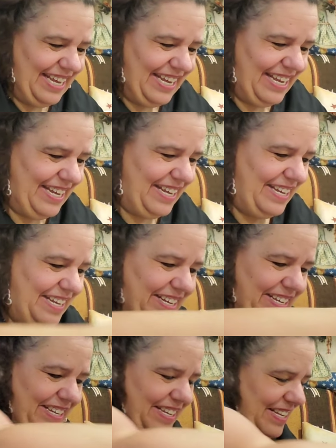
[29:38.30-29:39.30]

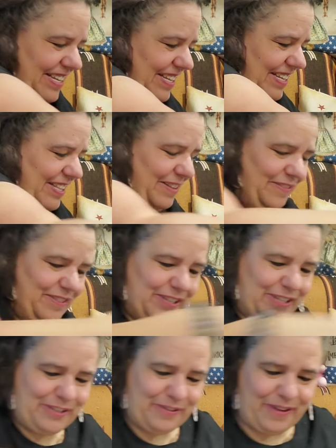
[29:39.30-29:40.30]
oh,
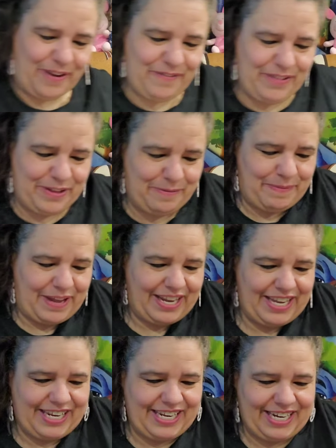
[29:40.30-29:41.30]
just throw everything
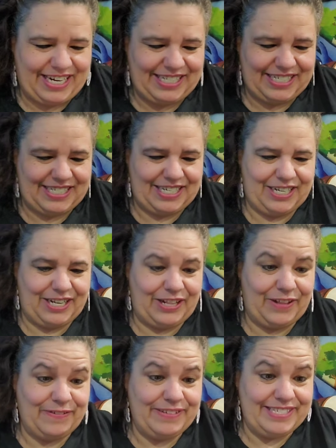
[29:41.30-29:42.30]
back in here. I'm just going to
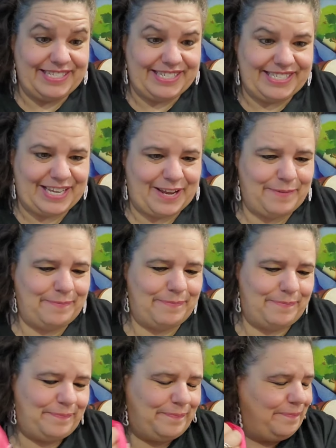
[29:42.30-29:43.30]
close this up.
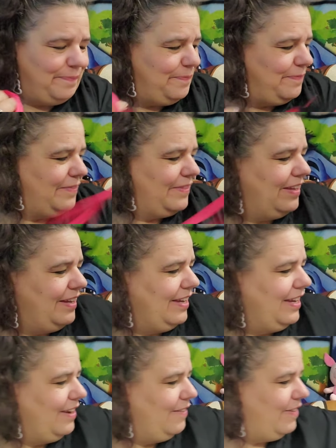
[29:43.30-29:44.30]

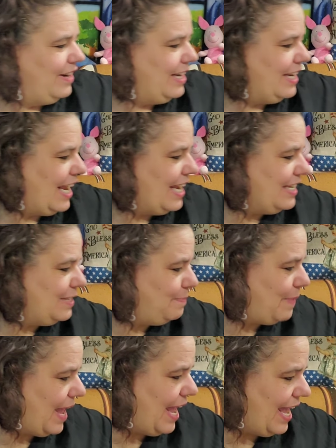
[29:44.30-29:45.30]
What a nice
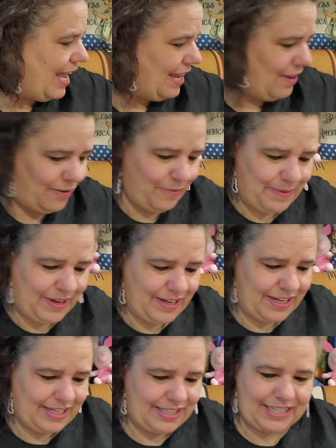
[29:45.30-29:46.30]
bag. Oh my
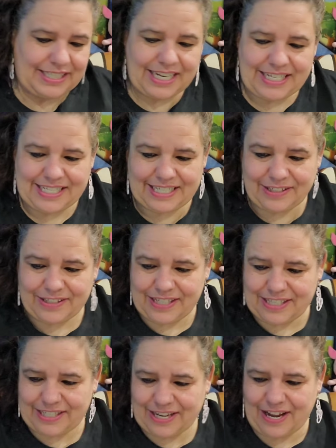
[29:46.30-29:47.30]
goodness, that's like silky
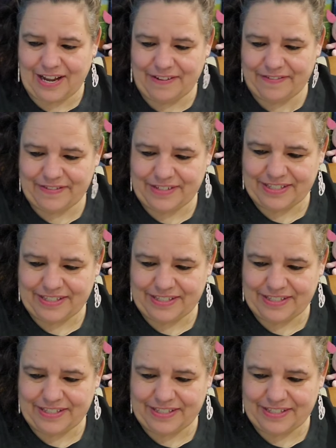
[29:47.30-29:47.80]
soft.